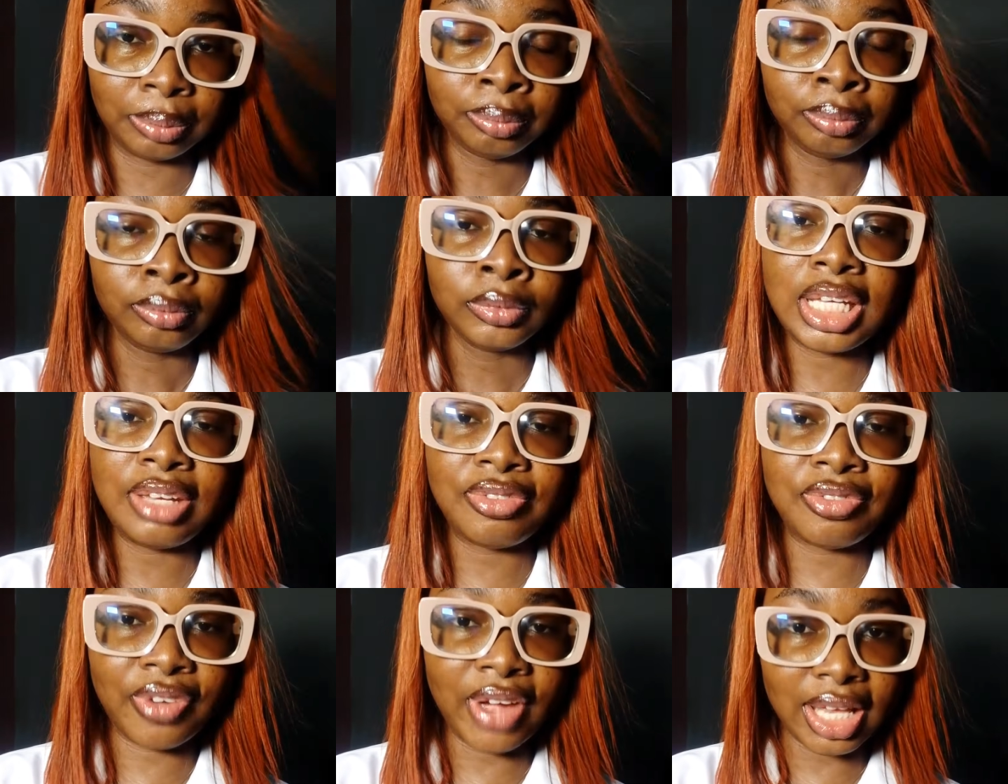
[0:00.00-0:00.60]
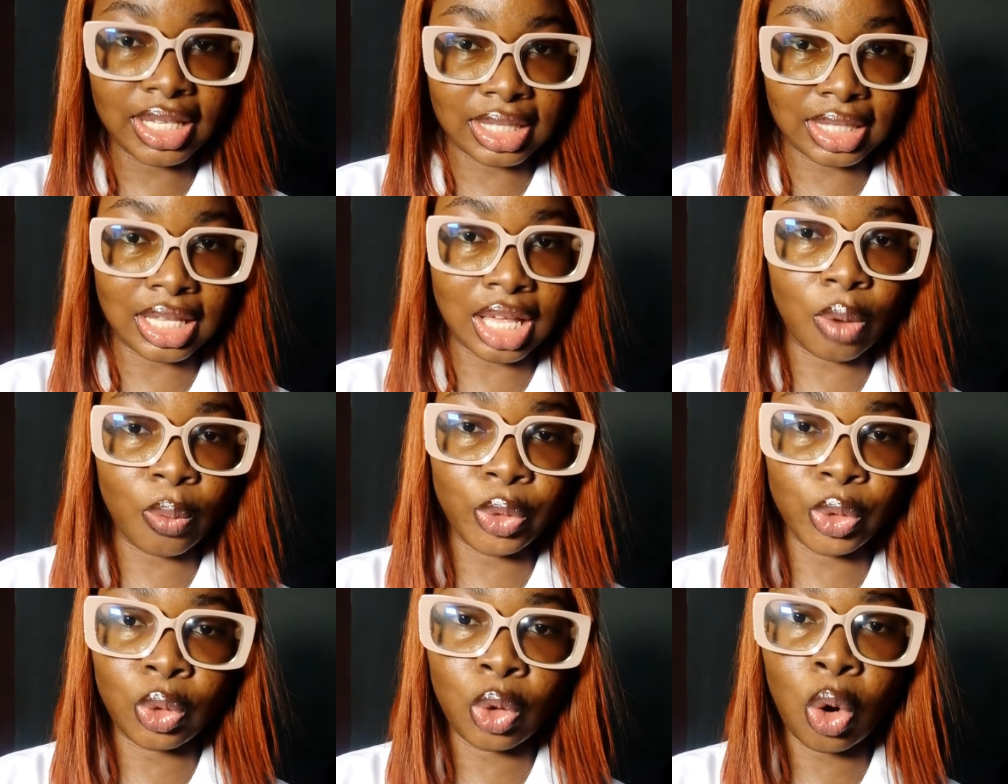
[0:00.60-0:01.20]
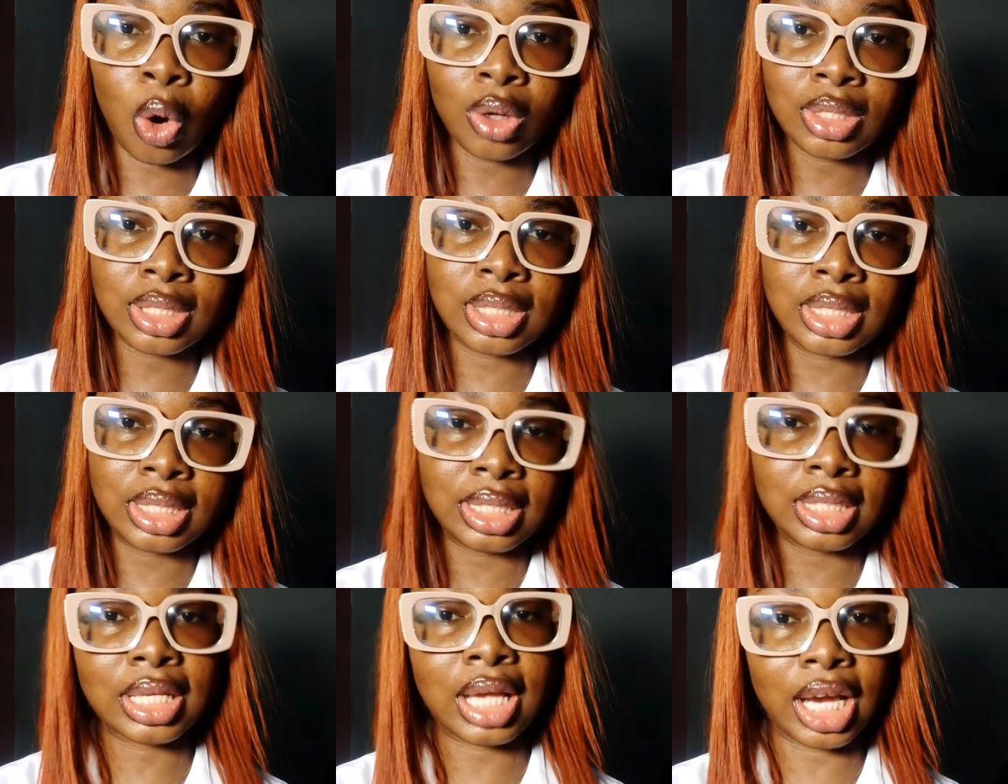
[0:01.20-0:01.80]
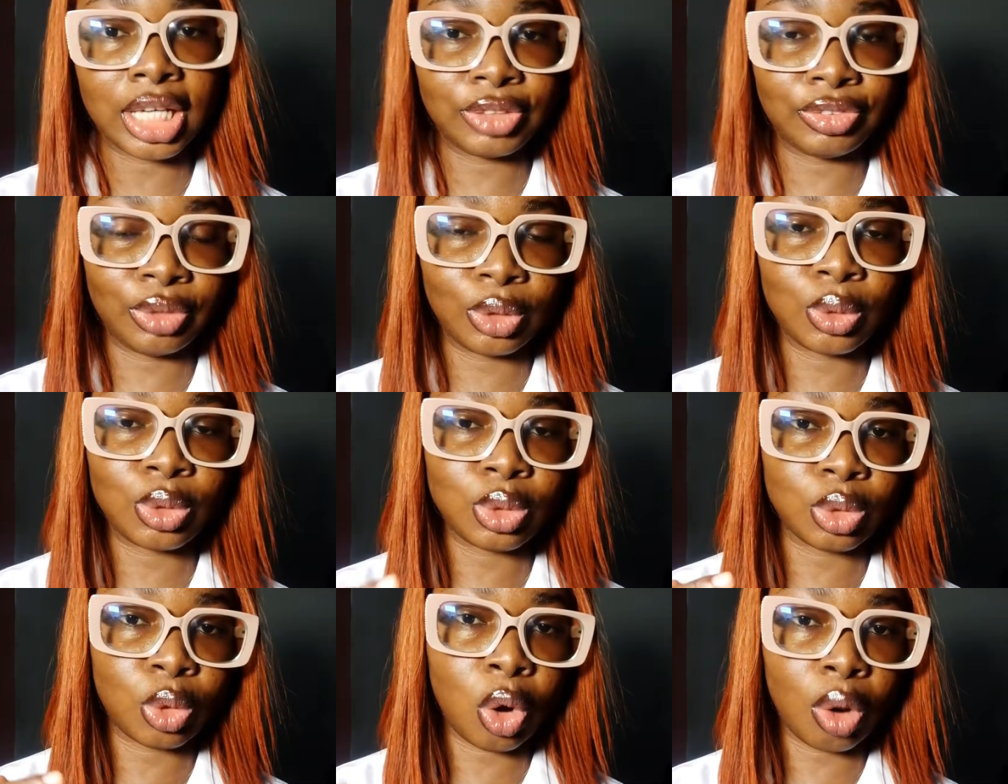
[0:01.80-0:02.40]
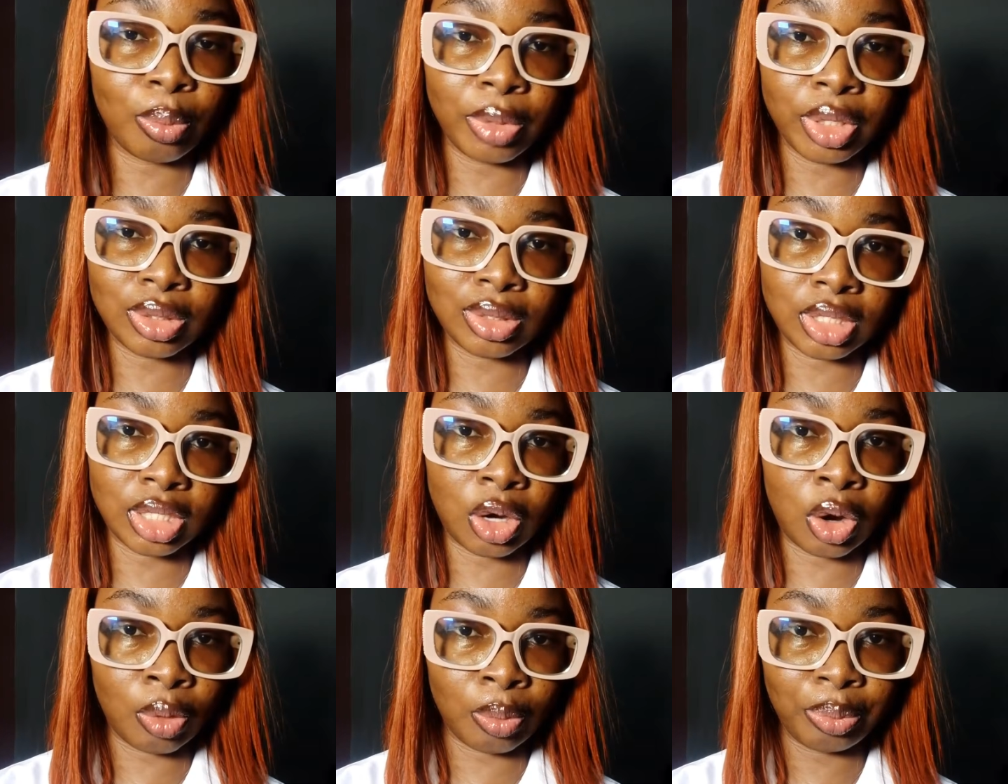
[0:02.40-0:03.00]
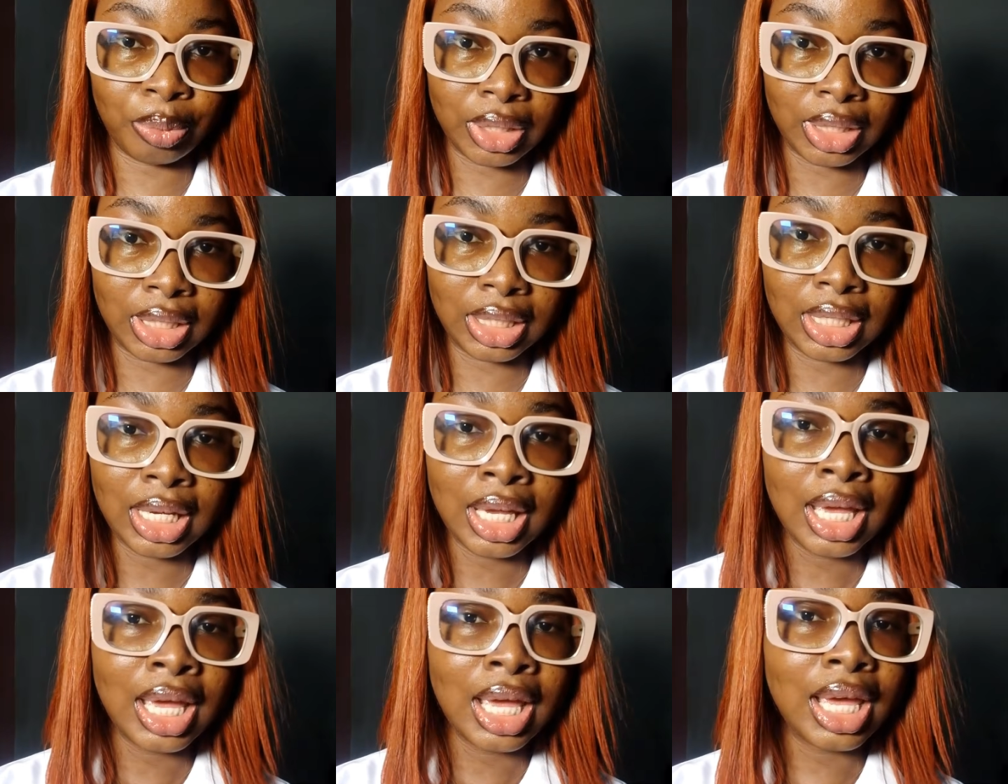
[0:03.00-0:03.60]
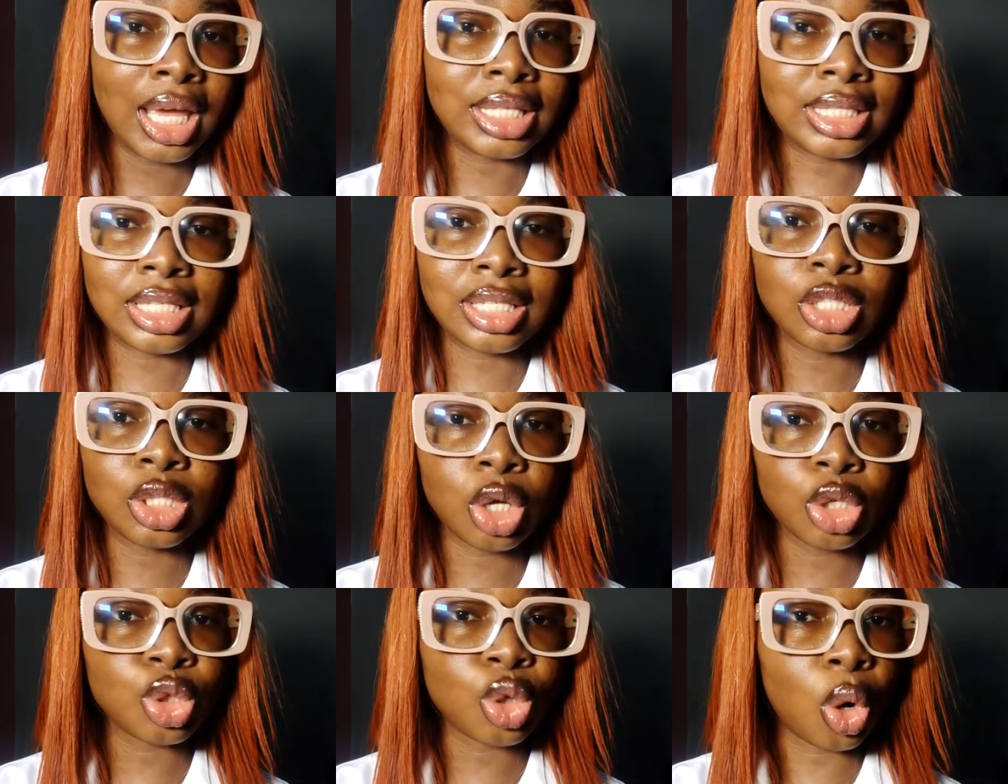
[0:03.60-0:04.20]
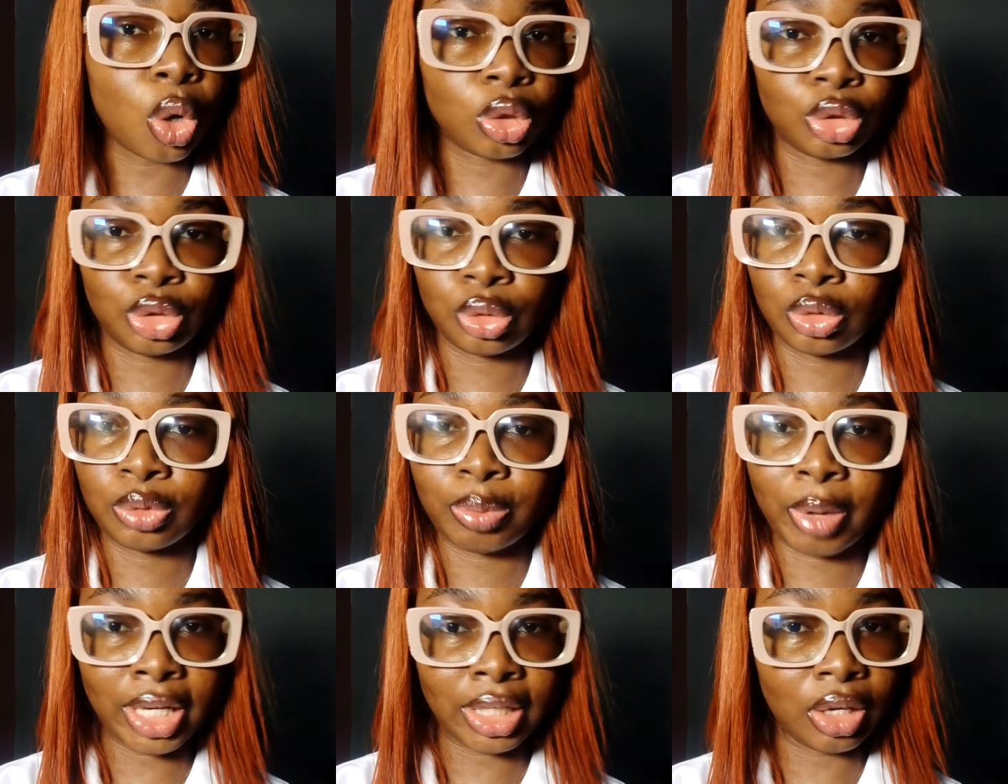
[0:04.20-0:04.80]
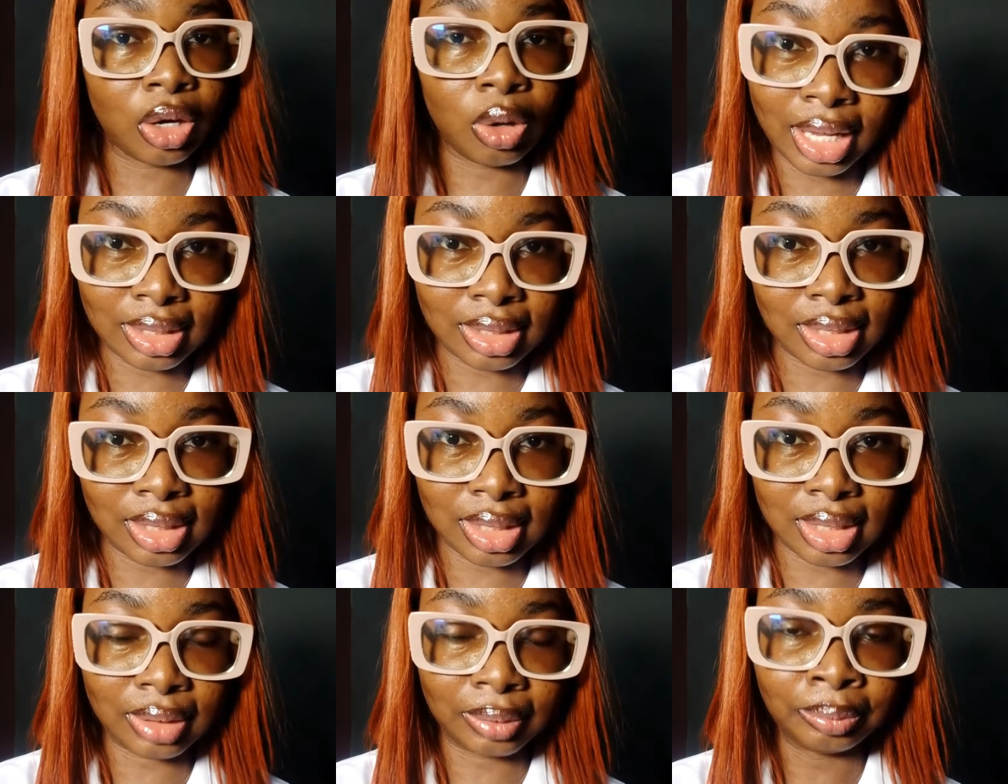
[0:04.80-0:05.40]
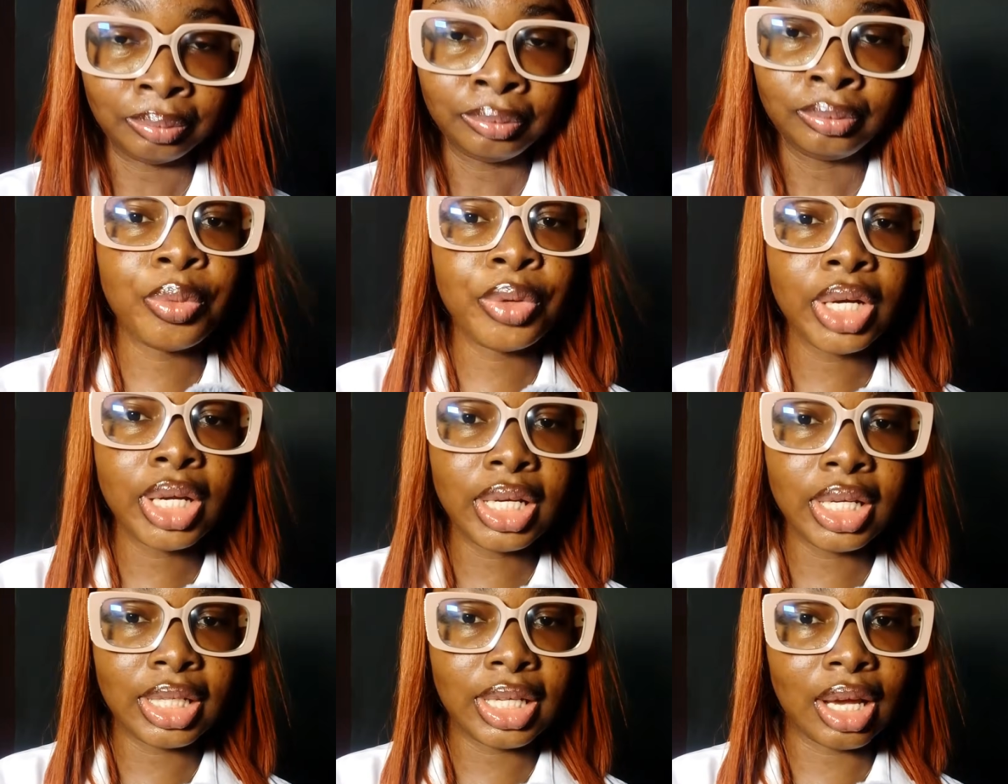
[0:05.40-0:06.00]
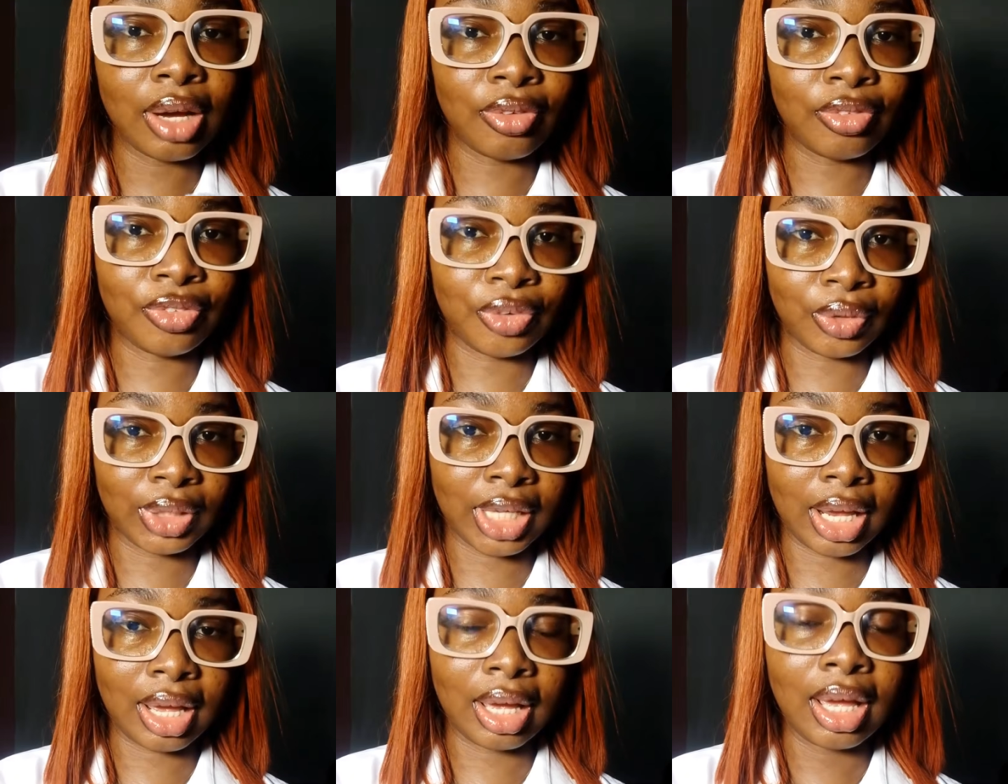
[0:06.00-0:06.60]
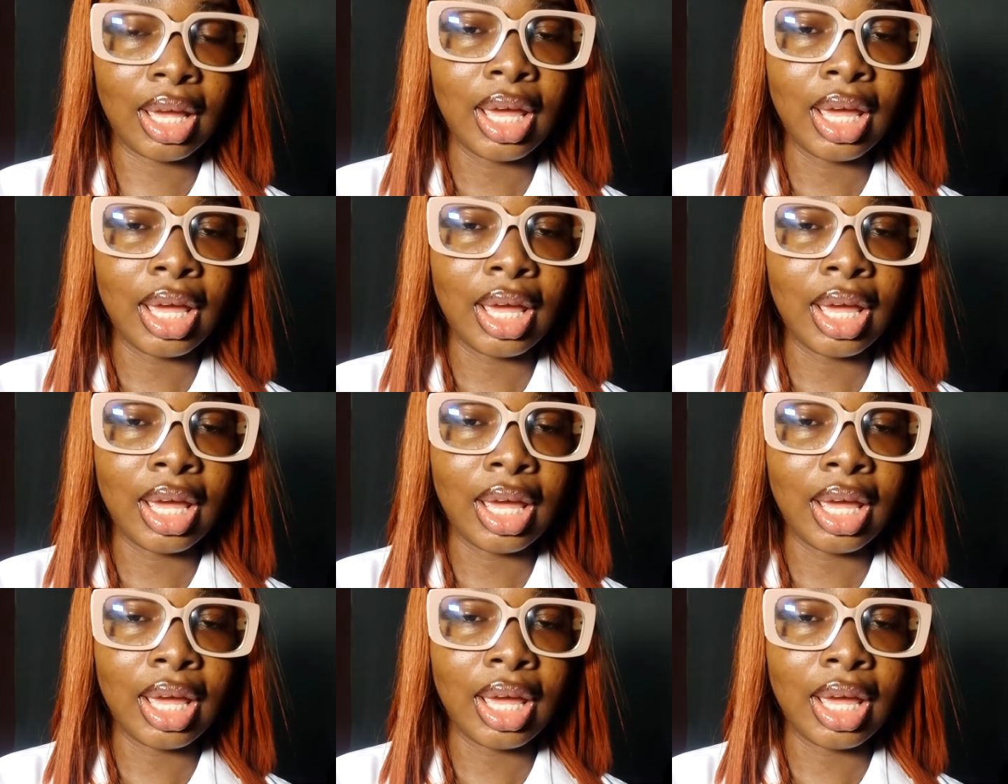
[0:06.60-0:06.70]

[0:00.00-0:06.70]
The events that will cause this cash flow to come into the company, it is not controlled by the entity. Bringing it down further,